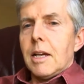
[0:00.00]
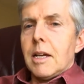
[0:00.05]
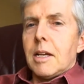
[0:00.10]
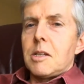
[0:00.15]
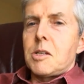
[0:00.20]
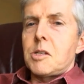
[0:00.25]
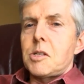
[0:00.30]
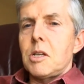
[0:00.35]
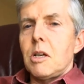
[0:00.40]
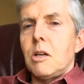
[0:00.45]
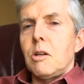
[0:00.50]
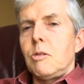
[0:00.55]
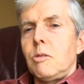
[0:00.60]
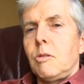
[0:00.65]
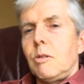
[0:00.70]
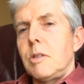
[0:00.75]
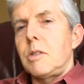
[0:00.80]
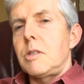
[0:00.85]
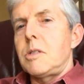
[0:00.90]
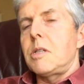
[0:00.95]

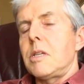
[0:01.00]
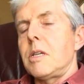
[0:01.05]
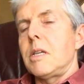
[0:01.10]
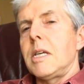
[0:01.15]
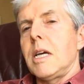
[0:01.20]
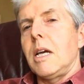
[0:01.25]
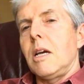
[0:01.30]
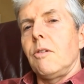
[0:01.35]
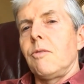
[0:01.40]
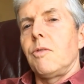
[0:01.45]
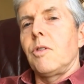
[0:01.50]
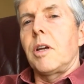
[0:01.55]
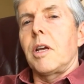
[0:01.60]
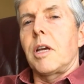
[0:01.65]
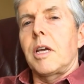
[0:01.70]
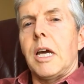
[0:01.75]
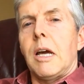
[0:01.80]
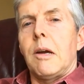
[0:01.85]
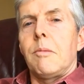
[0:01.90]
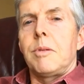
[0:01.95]
So today I've got a
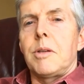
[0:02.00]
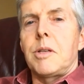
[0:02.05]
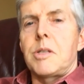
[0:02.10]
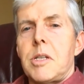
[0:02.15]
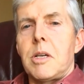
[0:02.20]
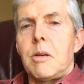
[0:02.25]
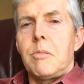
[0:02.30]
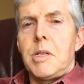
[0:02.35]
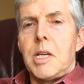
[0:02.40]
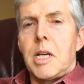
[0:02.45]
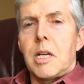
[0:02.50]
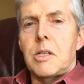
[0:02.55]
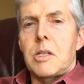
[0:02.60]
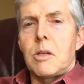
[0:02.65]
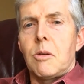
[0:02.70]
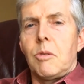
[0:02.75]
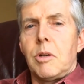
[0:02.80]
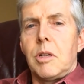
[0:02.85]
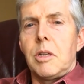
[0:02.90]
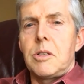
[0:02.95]
couple of subjects I
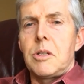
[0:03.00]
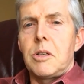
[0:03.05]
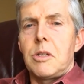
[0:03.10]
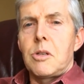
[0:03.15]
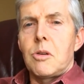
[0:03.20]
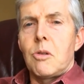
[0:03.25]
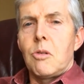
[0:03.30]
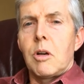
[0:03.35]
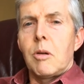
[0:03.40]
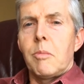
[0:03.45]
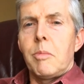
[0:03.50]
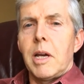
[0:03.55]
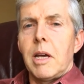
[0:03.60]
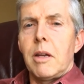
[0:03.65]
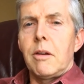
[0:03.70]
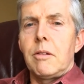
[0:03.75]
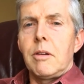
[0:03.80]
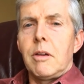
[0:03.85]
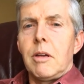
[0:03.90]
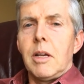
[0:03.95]
wanted to talk
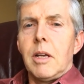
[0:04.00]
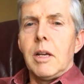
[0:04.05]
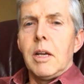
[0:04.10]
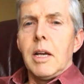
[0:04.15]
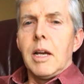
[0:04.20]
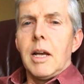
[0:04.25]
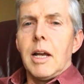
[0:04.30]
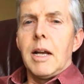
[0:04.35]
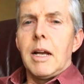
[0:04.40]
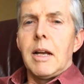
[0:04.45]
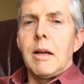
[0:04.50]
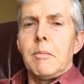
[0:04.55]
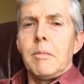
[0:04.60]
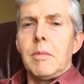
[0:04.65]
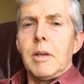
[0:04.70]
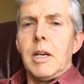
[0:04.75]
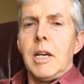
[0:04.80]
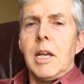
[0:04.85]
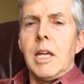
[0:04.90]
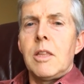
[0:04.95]
about.
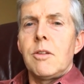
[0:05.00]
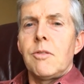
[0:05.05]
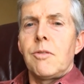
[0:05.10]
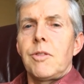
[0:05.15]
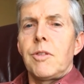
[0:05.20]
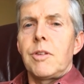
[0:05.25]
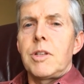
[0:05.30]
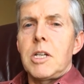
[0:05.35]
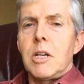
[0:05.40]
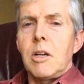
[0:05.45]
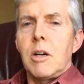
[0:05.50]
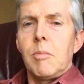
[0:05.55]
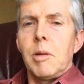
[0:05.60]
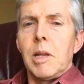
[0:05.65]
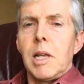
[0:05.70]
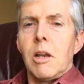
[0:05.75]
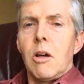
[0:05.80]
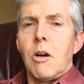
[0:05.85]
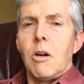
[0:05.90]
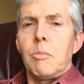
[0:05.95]
Neither for terribly
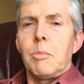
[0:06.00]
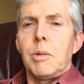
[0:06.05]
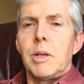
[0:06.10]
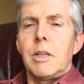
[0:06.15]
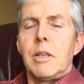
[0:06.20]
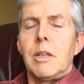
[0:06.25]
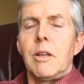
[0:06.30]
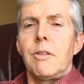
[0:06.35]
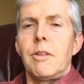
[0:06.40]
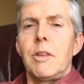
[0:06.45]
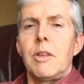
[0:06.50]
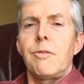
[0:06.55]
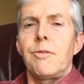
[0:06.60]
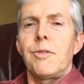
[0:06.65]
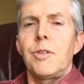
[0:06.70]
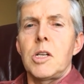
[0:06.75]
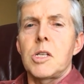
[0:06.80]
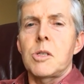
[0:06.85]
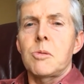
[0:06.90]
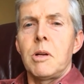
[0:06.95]
long, but the
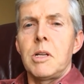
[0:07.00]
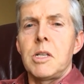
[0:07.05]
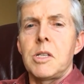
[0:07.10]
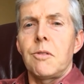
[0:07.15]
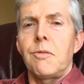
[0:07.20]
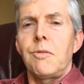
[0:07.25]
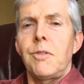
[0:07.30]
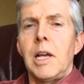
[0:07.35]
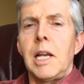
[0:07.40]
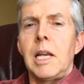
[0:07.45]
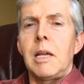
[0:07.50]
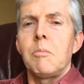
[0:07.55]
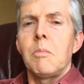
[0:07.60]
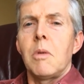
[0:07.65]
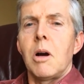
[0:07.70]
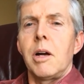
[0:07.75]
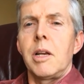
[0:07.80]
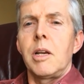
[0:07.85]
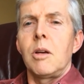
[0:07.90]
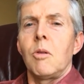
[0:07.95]
first one's a fairly
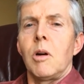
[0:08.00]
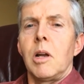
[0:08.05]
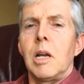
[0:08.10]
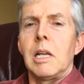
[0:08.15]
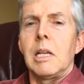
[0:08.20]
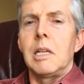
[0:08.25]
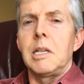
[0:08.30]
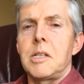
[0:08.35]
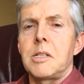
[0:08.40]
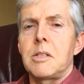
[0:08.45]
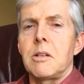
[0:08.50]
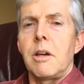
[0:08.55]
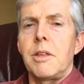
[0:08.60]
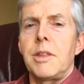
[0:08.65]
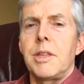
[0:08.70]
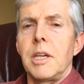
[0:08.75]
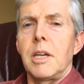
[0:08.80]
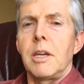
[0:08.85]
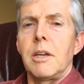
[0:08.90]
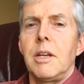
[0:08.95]
minor one, at least I
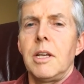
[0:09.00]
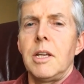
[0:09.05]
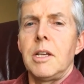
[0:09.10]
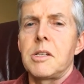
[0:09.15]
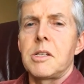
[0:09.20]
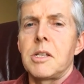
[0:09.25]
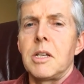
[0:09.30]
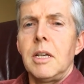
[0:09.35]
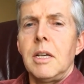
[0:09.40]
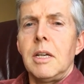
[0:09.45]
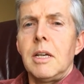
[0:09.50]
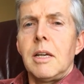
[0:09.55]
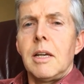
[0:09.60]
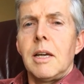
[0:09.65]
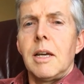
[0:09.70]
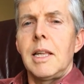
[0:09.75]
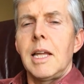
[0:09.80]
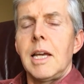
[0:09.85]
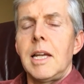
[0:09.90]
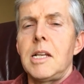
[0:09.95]
think it is,
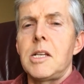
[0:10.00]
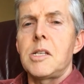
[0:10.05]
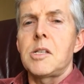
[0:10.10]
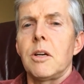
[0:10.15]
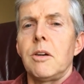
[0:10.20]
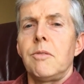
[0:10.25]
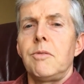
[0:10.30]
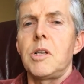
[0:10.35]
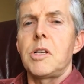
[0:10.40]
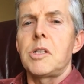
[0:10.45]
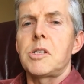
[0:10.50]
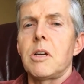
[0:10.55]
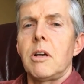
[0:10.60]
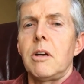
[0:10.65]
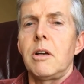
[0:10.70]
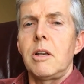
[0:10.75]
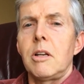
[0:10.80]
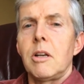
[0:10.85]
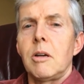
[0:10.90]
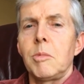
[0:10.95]
and that is I've
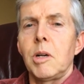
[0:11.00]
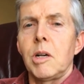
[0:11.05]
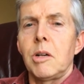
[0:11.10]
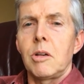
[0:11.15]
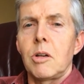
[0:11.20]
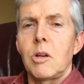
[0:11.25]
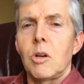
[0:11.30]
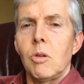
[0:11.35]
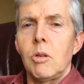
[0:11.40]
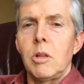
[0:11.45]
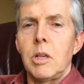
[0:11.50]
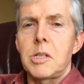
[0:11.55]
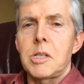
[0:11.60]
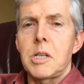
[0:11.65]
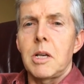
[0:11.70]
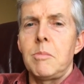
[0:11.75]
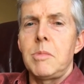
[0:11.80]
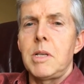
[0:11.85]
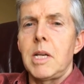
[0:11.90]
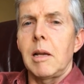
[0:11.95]
decided I'm going to call the
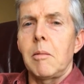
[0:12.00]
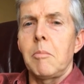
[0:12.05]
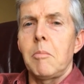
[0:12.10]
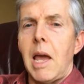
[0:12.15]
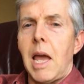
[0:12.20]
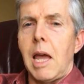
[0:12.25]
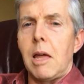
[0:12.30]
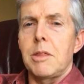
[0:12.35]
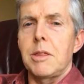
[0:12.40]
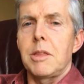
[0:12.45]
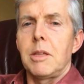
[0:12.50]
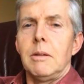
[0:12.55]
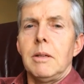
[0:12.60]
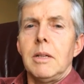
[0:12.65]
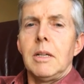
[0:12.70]
subject math.